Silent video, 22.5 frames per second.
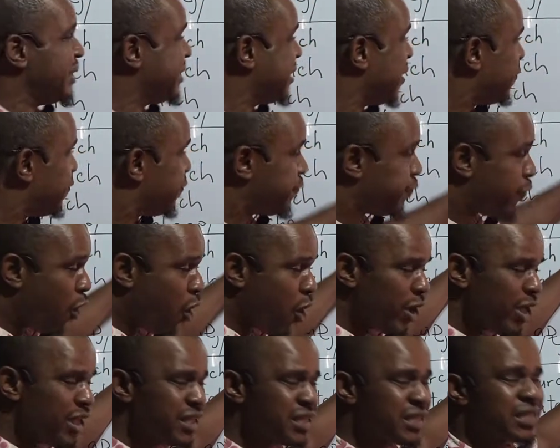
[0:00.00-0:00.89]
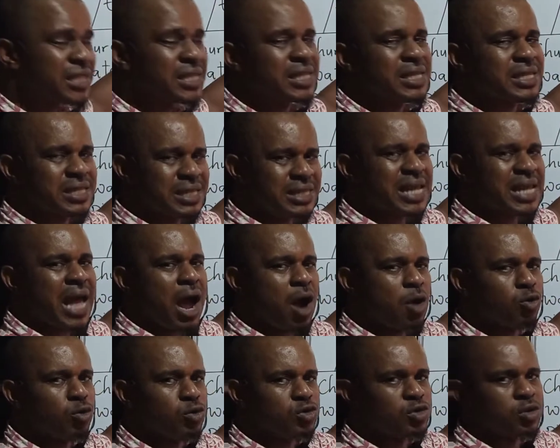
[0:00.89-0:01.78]
the voiced
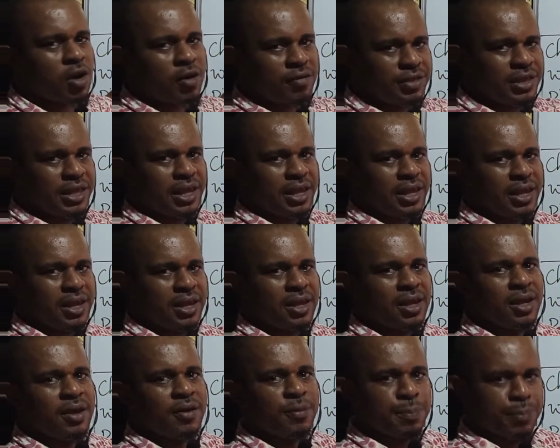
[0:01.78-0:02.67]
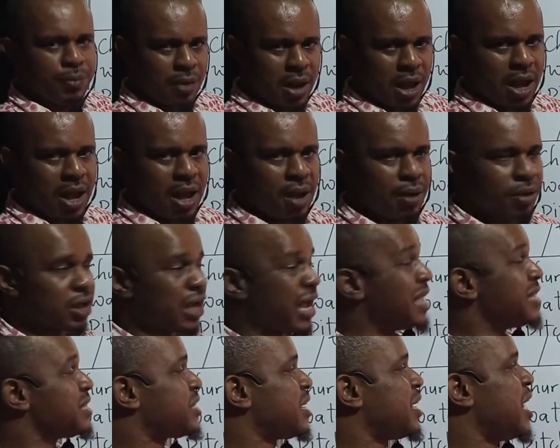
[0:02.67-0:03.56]
sounds of the
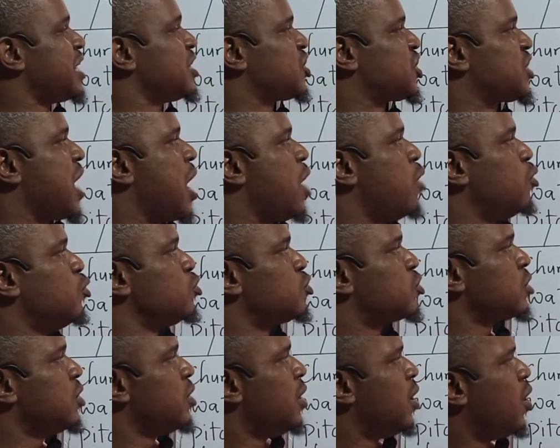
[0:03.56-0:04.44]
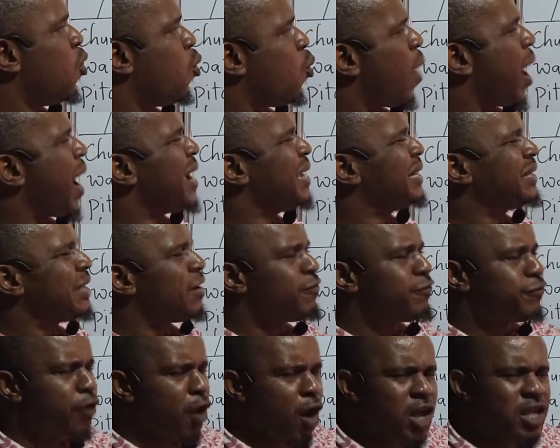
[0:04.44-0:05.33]
consonant sounds. While the
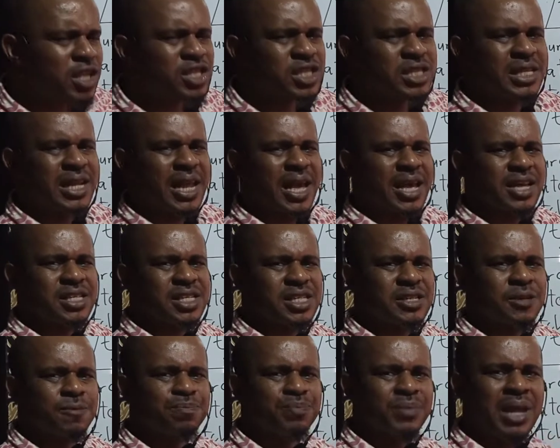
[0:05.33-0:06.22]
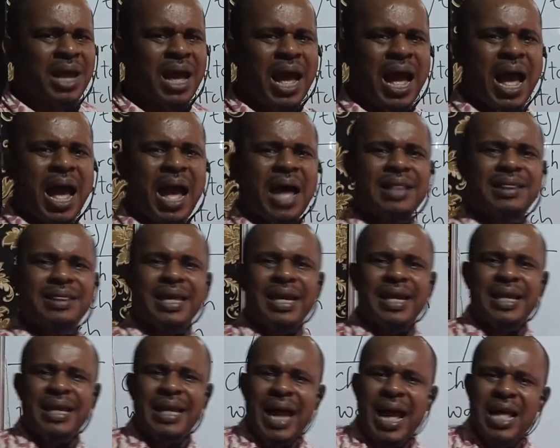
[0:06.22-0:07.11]
voiceless are
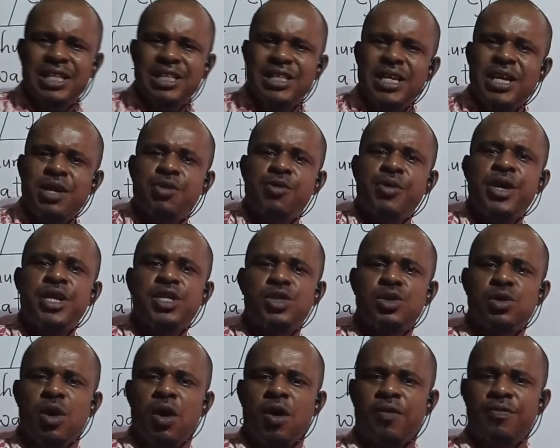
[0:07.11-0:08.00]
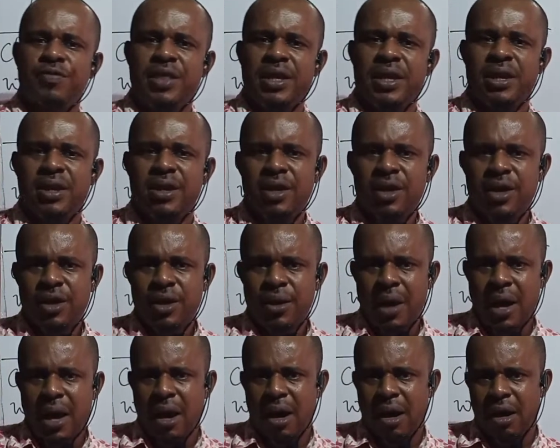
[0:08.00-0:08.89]
the categories of the
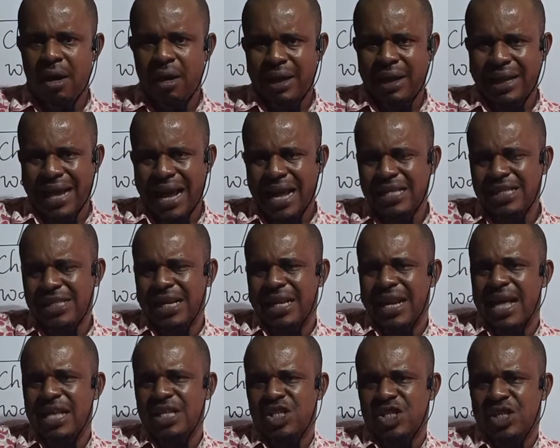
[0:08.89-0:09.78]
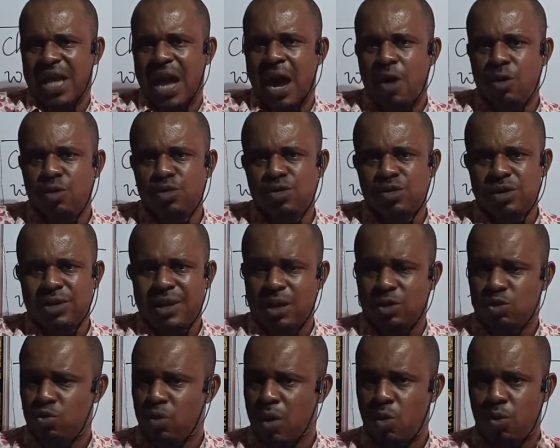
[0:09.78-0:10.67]
consonant sounds
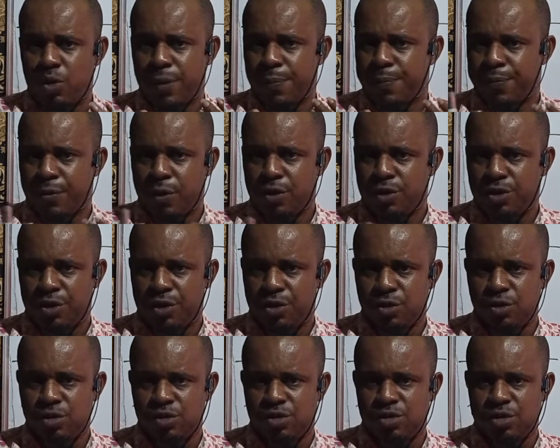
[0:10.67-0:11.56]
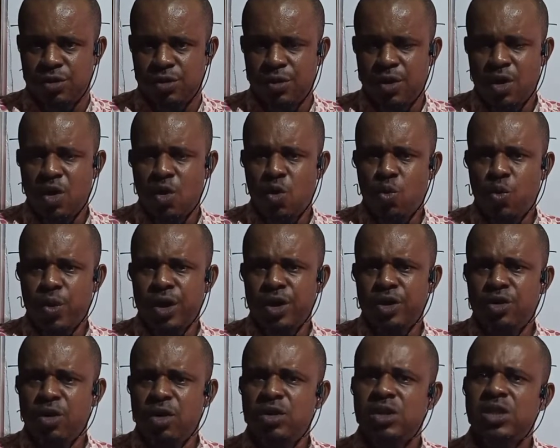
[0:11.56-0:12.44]
that when we produce, we
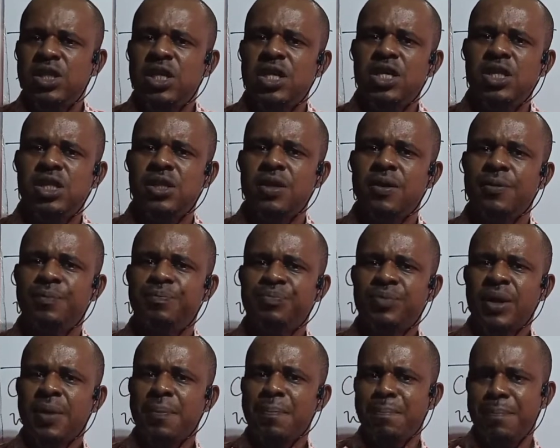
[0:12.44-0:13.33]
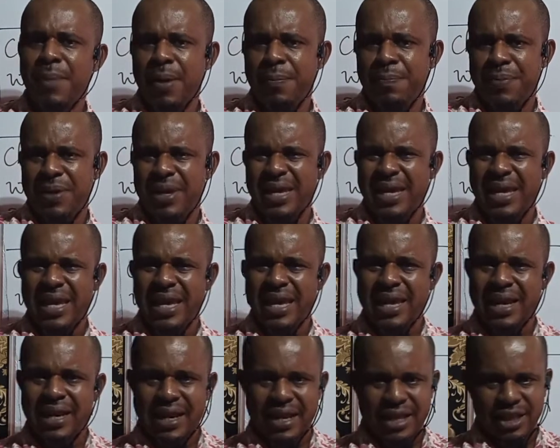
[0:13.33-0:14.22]
notice maybe
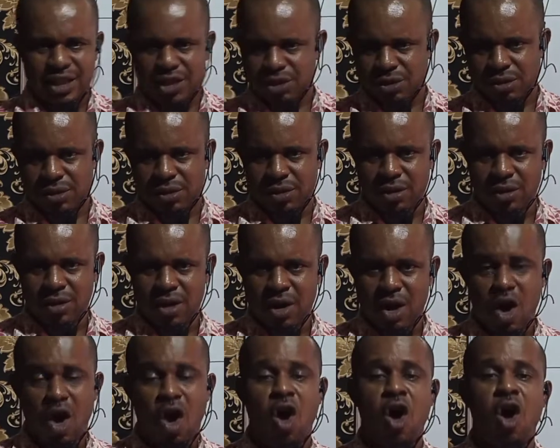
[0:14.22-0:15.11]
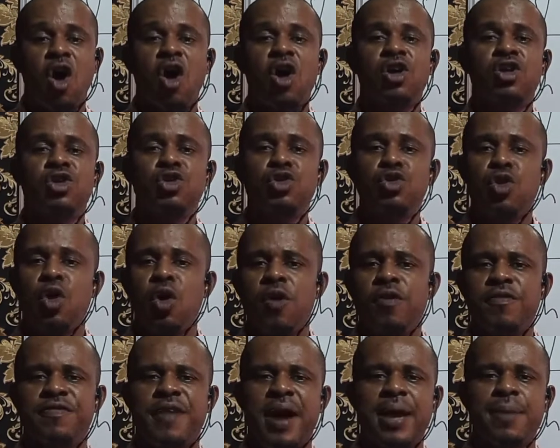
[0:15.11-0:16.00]
a little or
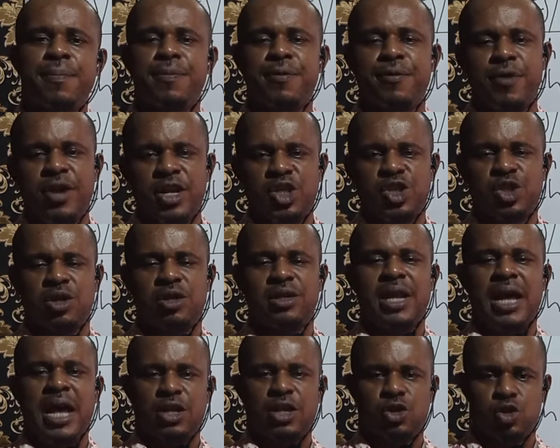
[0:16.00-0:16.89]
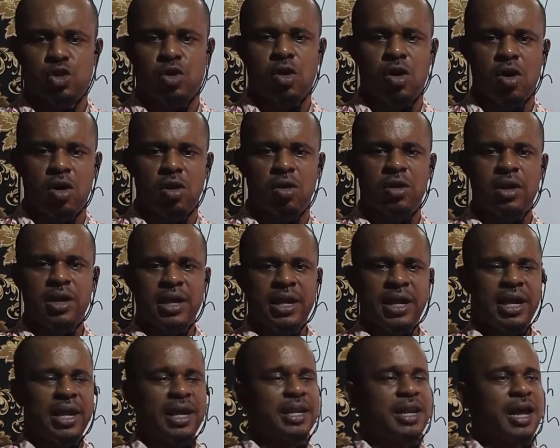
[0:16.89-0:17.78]
no vibration at all
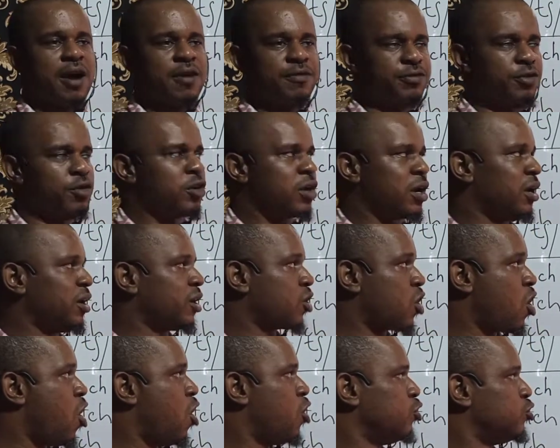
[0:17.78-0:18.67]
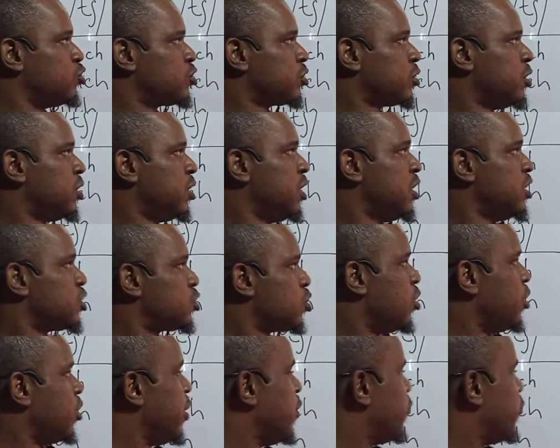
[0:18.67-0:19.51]
in our vocal cord. So